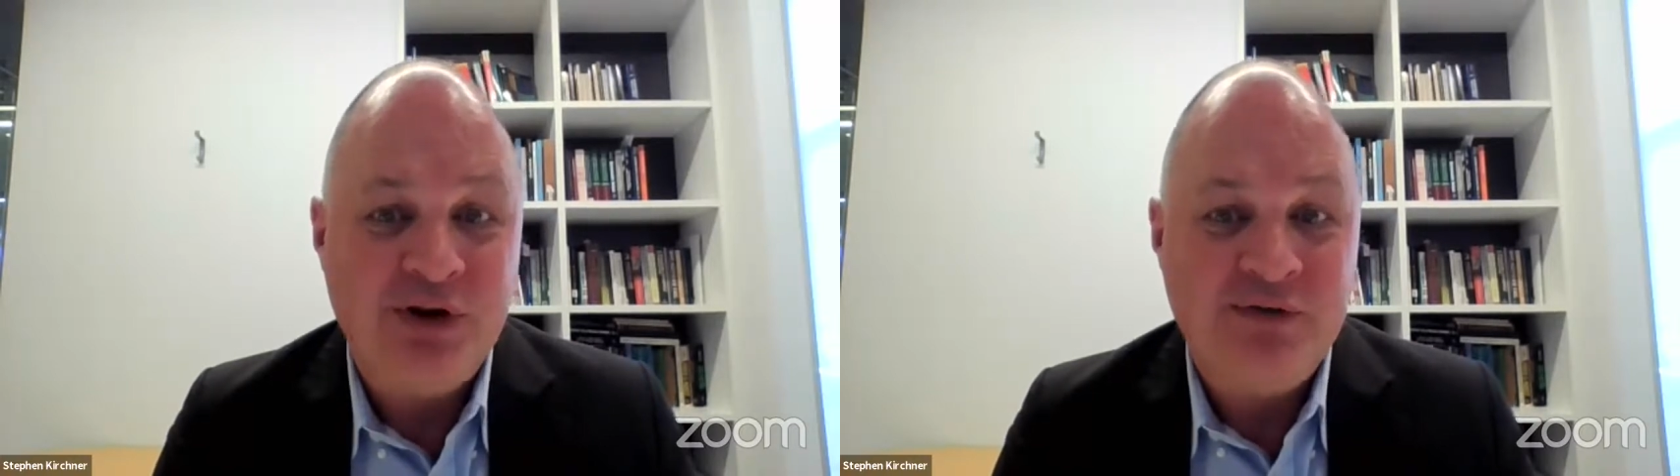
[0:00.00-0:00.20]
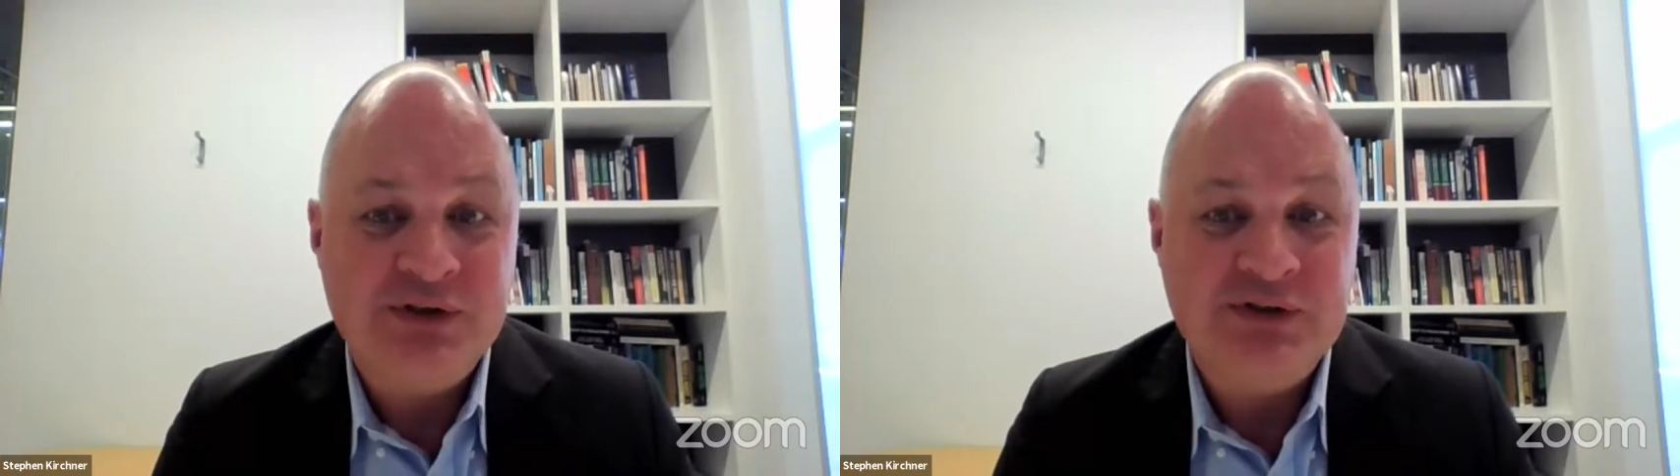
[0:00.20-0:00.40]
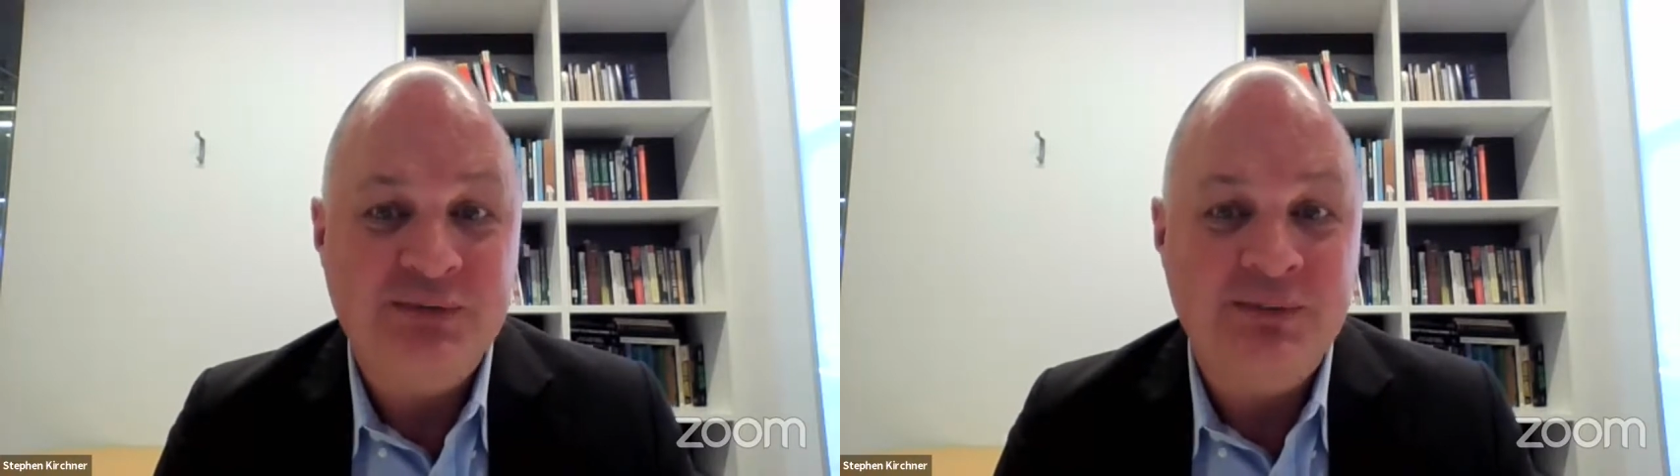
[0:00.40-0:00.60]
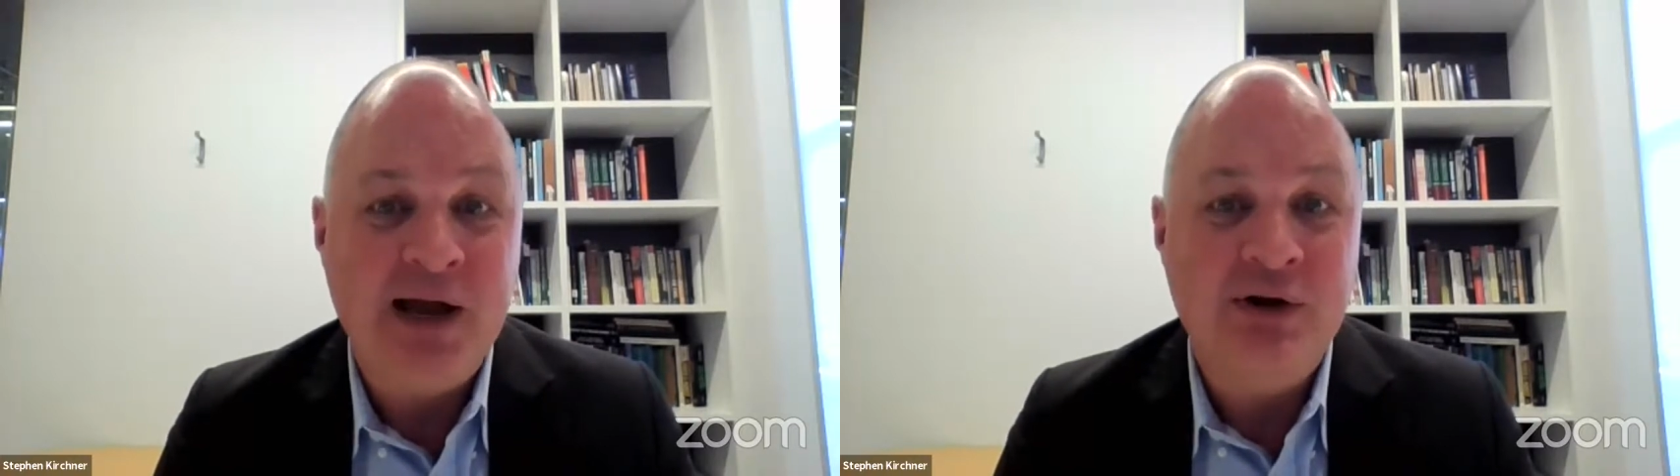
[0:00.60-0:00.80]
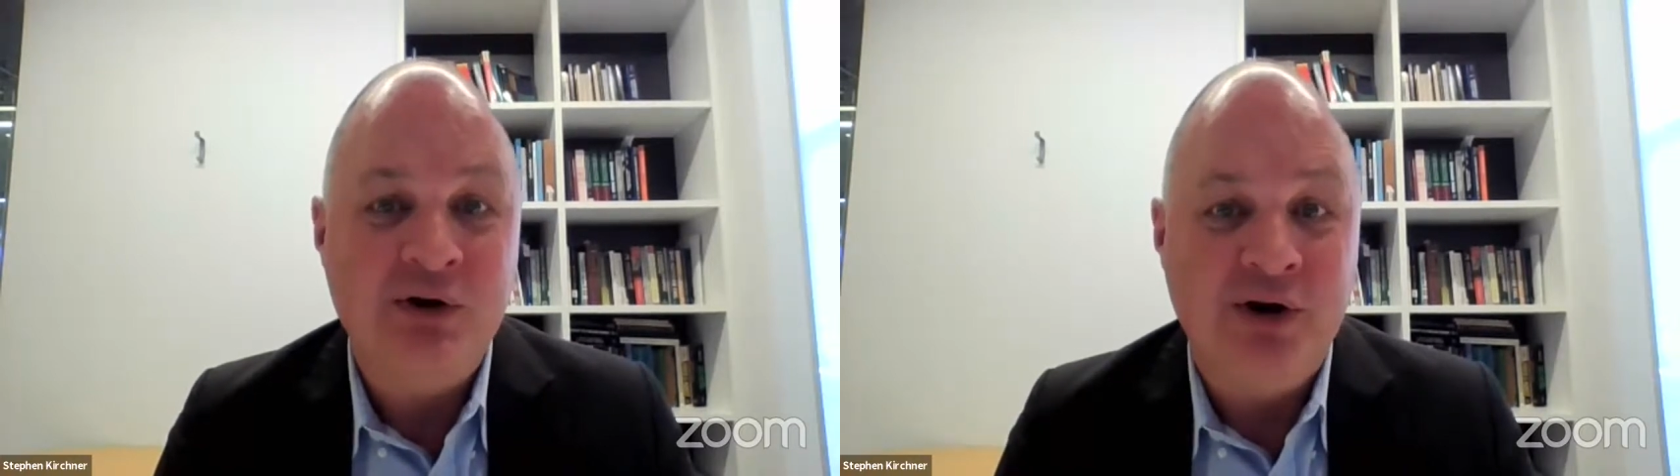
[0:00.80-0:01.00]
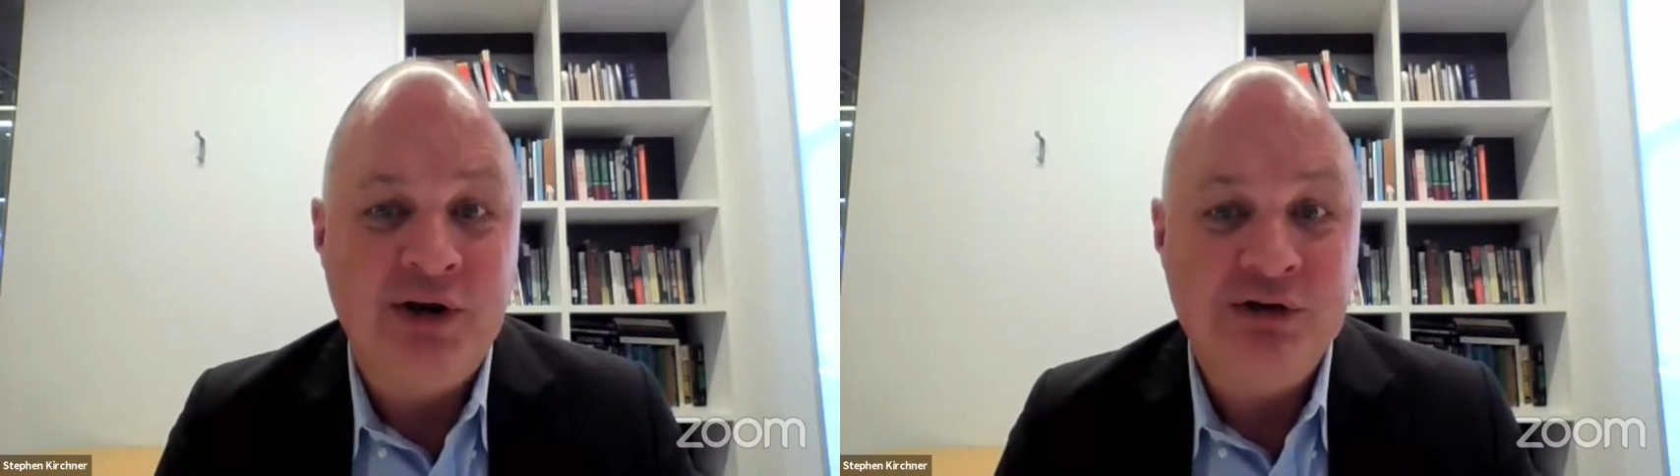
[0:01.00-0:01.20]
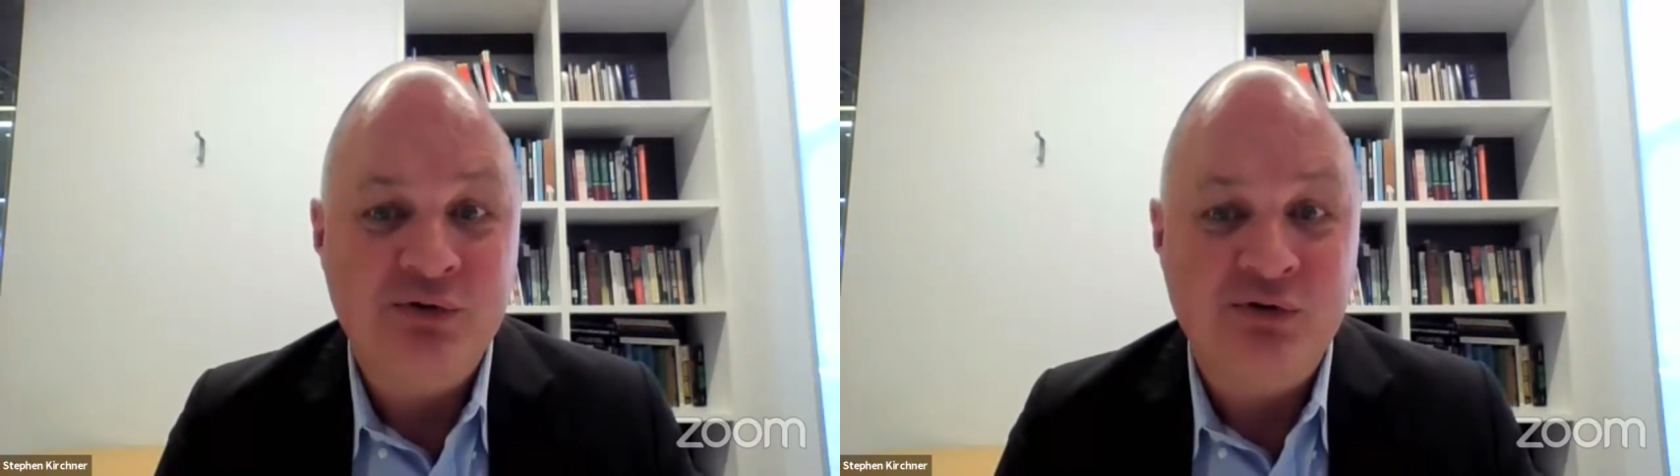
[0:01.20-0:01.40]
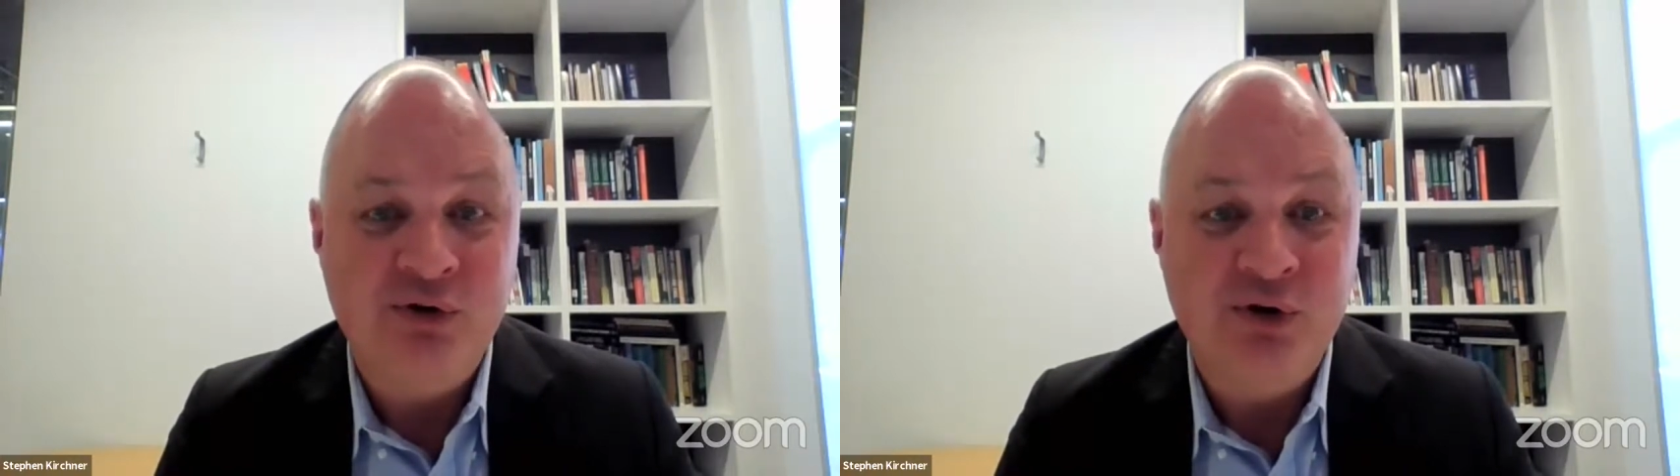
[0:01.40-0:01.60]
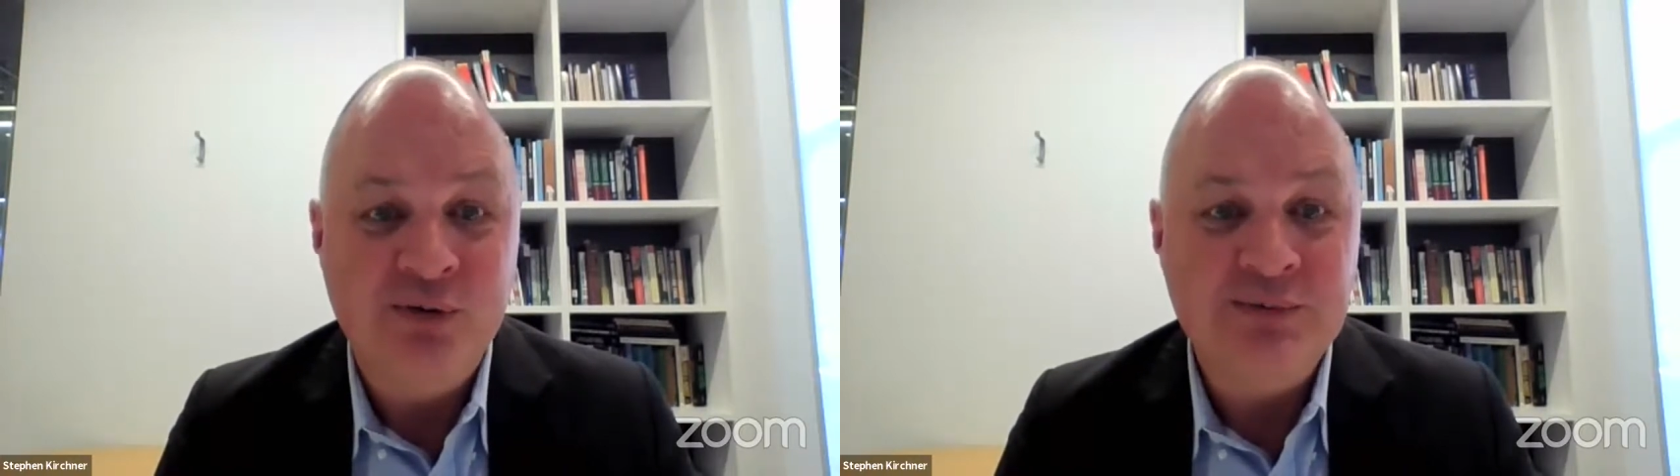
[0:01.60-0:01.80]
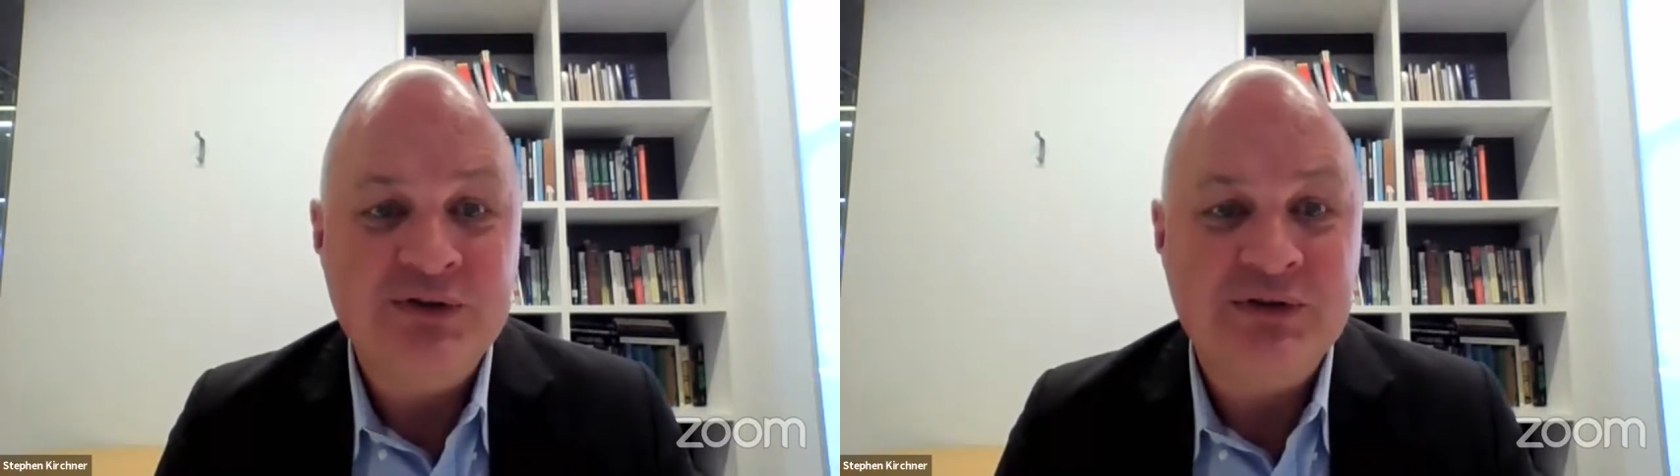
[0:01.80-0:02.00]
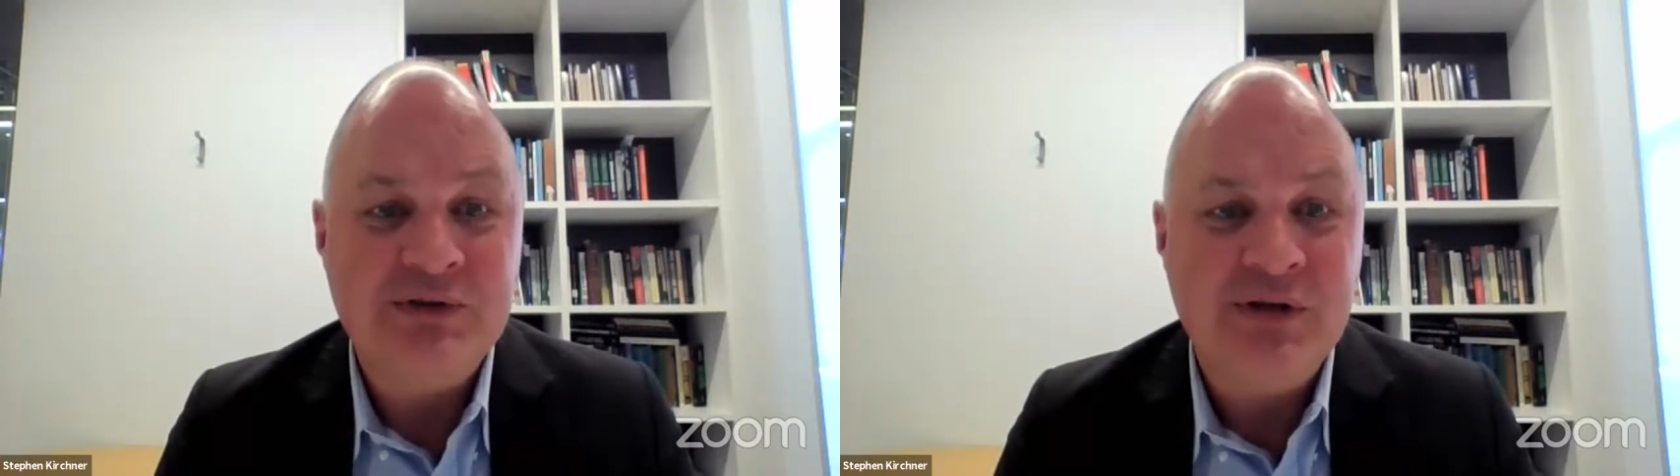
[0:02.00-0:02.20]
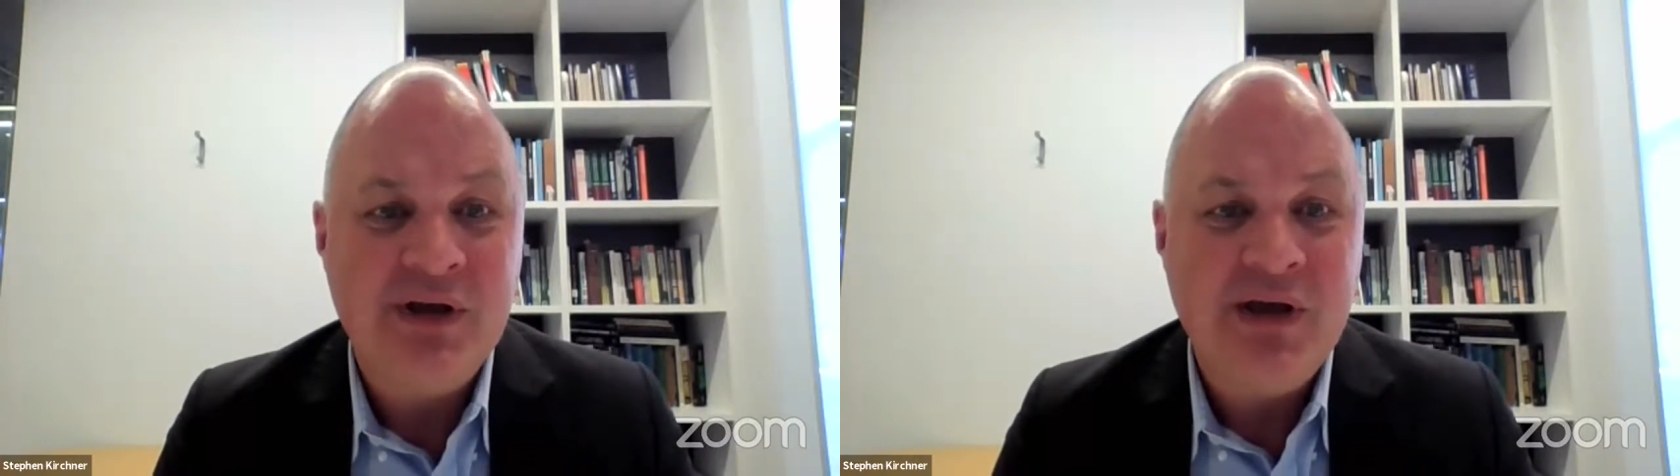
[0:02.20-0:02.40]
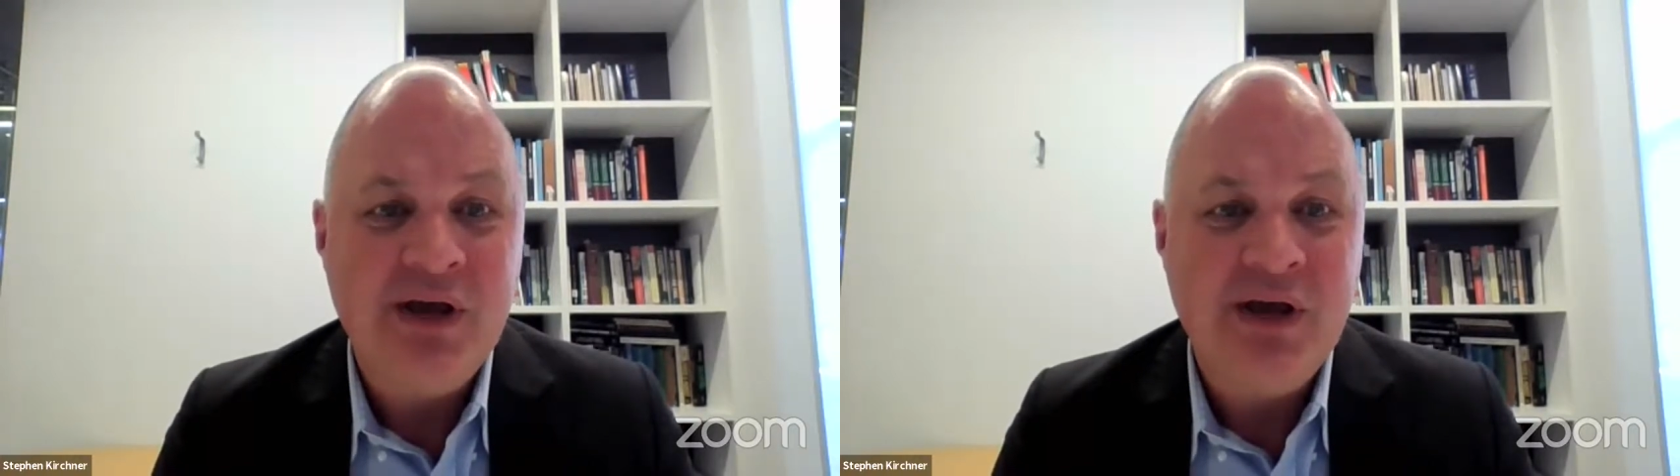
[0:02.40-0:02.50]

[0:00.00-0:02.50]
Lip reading: previous market-oriented reforms.